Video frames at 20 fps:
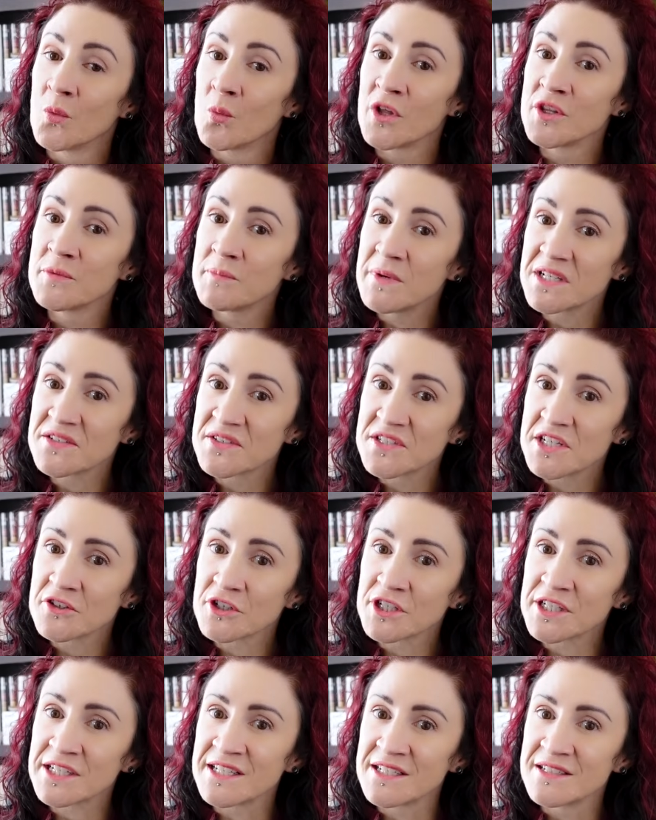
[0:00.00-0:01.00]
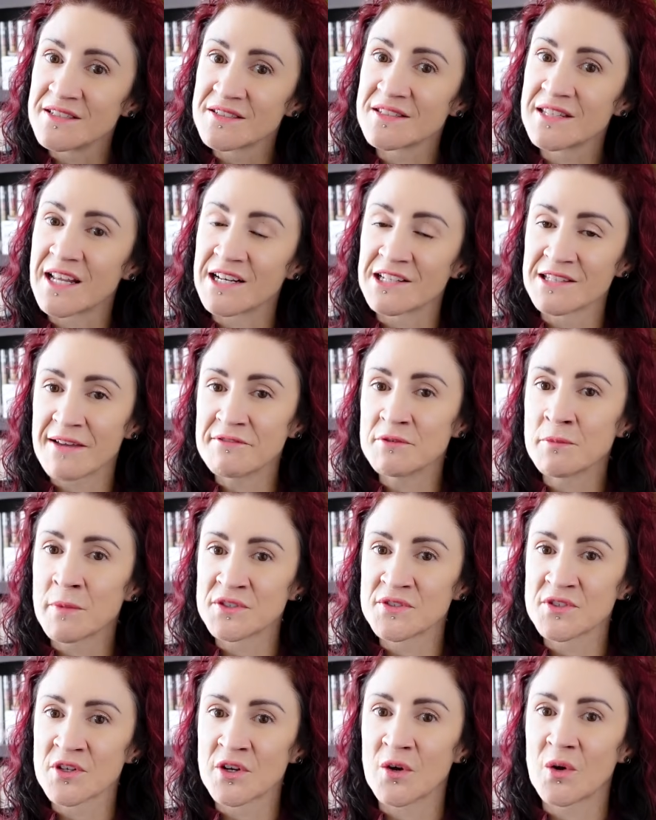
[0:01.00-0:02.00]
Well, the big secret is that 11
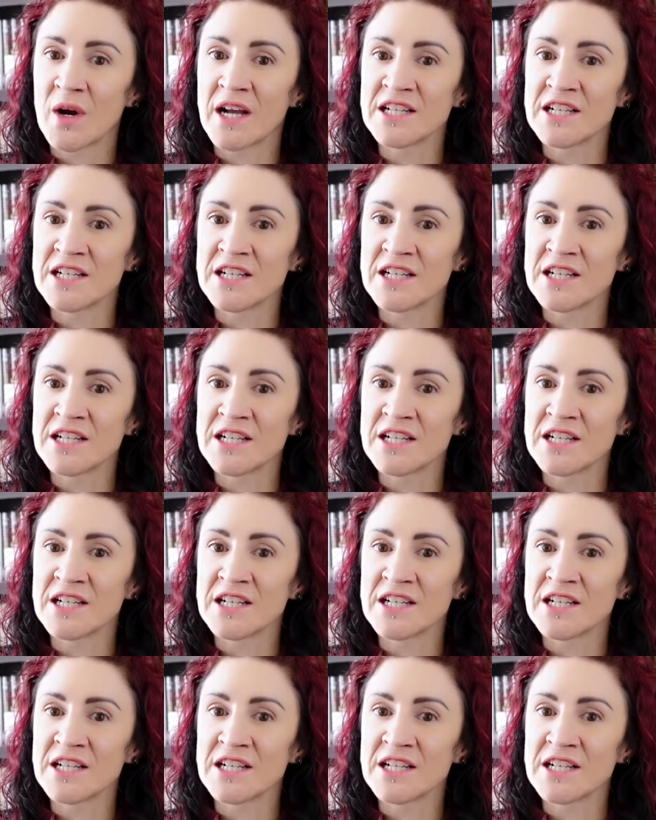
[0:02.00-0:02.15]
months ago,